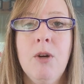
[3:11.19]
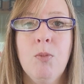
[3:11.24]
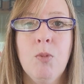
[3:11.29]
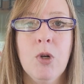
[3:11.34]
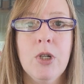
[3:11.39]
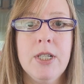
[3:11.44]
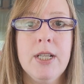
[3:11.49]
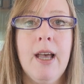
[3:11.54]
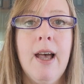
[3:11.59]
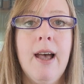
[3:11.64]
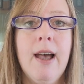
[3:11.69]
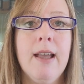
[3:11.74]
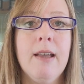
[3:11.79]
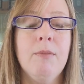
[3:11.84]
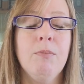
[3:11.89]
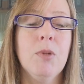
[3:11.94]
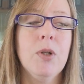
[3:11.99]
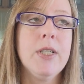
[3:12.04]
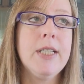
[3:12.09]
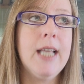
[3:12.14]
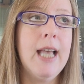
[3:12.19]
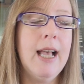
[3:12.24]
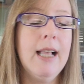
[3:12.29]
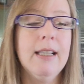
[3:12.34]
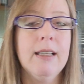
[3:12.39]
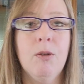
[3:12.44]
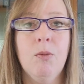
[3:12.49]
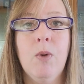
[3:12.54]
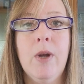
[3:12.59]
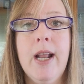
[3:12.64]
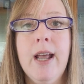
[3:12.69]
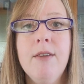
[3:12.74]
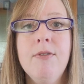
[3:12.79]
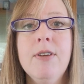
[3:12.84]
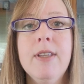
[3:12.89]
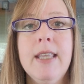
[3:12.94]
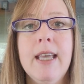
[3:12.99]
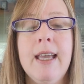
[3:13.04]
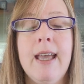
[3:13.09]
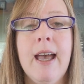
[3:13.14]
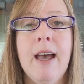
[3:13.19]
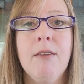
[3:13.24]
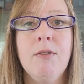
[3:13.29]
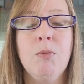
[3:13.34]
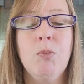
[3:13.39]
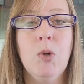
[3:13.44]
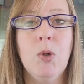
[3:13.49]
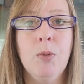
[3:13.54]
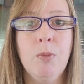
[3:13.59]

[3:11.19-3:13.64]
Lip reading: more time, more talent, whatever they have,